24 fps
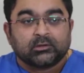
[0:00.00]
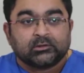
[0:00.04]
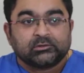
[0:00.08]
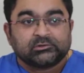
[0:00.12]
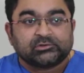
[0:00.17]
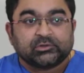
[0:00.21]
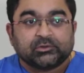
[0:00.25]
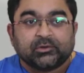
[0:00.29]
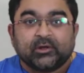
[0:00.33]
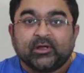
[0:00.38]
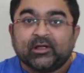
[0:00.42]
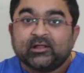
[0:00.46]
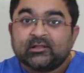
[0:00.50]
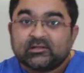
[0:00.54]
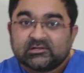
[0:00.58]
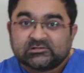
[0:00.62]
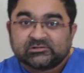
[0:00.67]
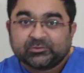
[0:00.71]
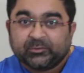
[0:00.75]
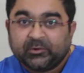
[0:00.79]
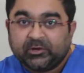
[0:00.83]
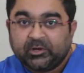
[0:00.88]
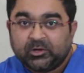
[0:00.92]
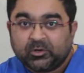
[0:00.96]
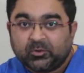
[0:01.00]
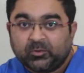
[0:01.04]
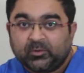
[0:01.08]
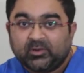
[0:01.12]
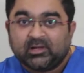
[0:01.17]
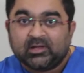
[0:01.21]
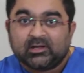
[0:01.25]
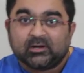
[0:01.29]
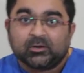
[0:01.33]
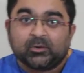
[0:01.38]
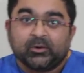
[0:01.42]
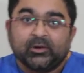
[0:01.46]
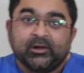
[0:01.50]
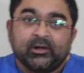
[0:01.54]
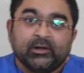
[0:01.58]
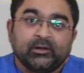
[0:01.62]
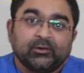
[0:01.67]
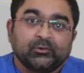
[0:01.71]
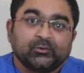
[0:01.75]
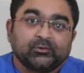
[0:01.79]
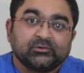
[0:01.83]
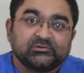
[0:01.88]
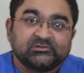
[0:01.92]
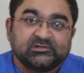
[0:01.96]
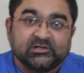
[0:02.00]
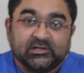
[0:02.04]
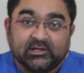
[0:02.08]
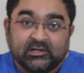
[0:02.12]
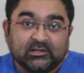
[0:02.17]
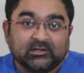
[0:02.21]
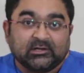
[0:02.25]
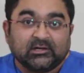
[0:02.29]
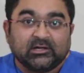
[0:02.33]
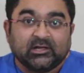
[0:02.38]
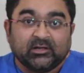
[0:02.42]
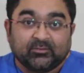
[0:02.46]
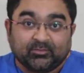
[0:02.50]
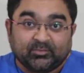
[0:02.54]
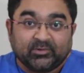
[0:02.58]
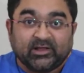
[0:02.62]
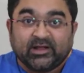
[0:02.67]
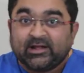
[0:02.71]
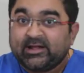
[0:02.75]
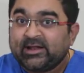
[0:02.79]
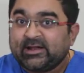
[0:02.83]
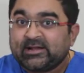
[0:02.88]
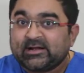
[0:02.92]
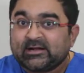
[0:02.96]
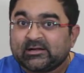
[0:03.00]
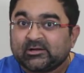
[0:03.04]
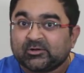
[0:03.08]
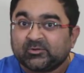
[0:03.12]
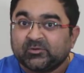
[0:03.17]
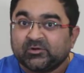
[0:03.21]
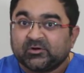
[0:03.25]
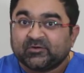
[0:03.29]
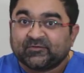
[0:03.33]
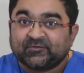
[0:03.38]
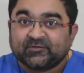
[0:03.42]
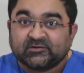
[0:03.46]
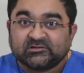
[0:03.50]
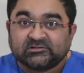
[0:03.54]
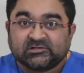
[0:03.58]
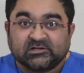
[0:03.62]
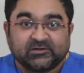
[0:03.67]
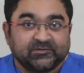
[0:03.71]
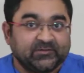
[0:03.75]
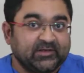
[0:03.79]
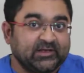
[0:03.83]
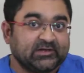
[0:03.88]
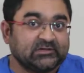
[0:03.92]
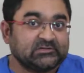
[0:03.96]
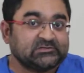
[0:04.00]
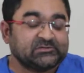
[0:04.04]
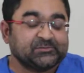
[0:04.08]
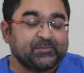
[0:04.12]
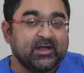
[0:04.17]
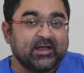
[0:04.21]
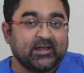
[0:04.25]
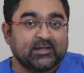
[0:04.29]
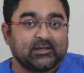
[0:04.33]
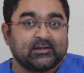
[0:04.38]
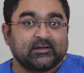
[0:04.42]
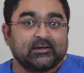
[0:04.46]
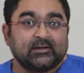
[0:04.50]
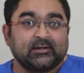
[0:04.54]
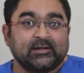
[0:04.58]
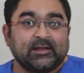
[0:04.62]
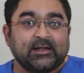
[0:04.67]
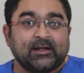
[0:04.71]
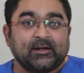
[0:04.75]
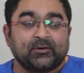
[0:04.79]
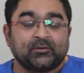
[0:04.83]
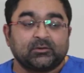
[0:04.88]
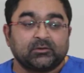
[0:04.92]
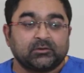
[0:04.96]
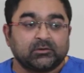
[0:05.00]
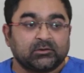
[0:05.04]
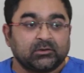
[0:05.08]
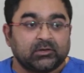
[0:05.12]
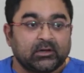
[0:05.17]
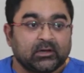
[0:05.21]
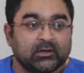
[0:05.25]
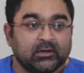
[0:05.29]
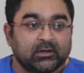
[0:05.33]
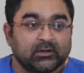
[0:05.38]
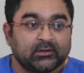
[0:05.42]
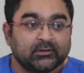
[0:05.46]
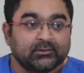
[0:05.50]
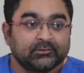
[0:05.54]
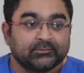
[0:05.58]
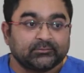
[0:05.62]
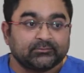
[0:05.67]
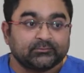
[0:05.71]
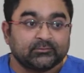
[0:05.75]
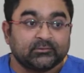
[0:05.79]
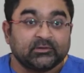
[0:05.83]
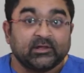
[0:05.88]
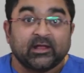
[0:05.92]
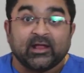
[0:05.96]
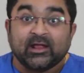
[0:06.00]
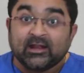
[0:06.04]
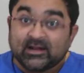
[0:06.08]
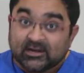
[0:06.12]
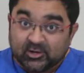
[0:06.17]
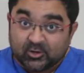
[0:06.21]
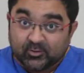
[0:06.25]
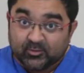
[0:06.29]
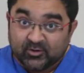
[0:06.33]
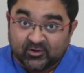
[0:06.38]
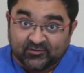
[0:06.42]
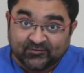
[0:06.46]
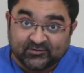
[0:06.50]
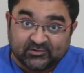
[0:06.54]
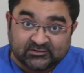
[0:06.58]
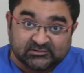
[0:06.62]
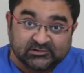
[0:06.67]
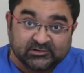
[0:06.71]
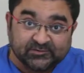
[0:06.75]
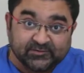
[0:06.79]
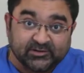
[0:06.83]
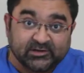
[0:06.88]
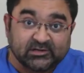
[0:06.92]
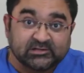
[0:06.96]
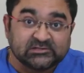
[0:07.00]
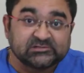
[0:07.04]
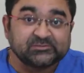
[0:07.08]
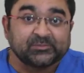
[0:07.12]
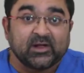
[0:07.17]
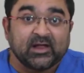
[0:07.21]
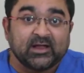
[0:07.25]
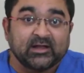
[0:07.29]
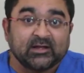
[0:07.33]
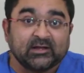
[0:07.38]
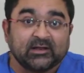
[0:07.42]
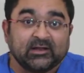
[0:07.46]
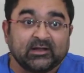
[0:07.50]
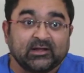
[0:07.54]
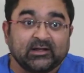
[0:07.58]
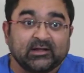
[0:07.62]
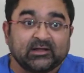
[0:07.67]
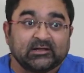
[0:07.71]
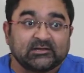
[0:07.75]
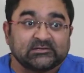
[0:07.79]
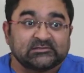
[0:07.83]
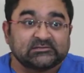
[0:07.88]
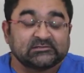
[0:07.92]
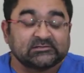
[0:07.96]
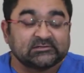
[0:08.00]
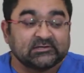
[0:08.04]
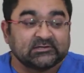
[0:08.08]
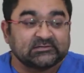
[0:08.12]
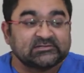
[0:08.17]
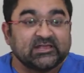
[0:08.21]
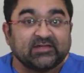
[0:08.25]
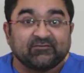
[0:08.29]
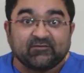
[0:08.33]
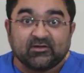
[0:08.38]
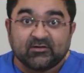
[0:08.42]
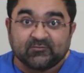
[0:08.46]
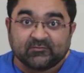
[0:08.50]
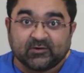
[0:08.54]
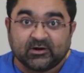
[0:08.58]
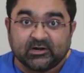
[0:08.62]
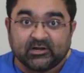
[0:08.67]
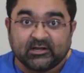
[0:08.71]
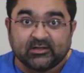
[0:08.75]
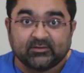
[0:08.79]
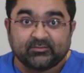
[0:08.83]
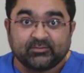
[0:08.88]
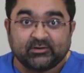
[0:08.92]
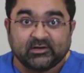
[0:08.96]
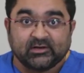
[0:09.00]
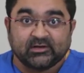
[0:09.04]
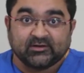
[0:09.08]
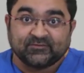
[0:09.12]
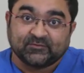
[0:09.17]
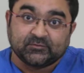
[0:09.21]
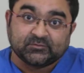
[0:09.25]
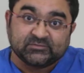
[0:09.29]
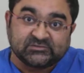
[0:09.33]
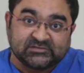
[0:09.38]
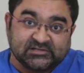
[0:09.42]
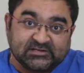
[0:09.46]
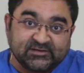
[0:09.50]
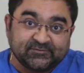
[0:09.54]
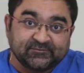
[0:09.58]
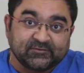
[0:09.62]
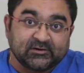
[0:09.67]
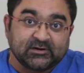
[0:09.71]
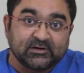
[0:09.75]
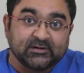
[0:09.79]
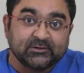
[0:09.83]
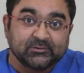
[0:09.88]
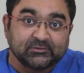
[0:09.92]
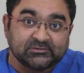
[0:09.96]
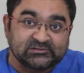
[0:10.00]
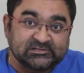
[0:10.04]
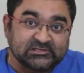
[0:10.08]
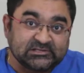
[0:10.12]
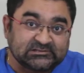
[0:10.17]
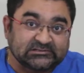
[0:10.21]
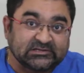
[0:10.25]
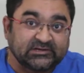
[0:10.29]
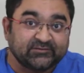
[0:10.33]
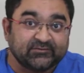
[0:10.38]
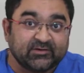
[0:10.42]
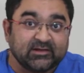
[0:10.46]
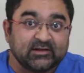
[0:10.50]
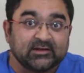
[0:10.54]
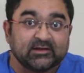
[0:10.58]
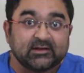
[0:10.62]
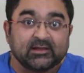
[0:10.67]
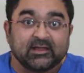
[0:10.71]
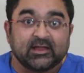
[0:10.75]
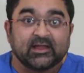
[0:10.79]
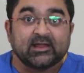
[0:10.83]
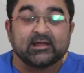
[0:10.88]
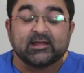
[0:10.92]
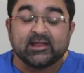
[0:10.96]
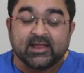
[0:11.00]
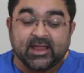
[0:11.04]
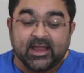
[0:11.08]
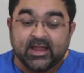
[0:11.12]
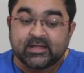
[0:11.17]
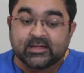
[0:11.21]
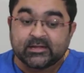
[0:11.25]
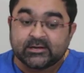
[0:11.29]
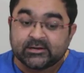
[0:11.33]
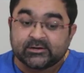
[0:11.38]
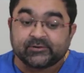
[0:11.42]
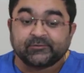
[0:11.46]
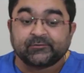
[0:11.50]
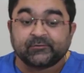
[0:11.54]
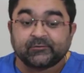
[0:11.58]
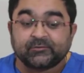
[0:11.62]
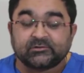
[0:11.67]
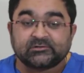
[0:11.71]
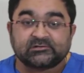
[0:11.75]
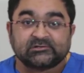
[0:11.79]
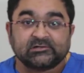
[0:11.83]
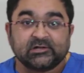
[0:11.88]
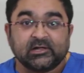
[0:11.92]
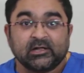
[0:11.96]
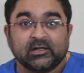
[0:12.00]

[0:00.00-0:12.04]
So in this video we are going to see the applied anatomy of the cervical spine. Now the anatomy of the cervical spine, it has 7 vertebrae from C1 to C7 and 8 nerve roots.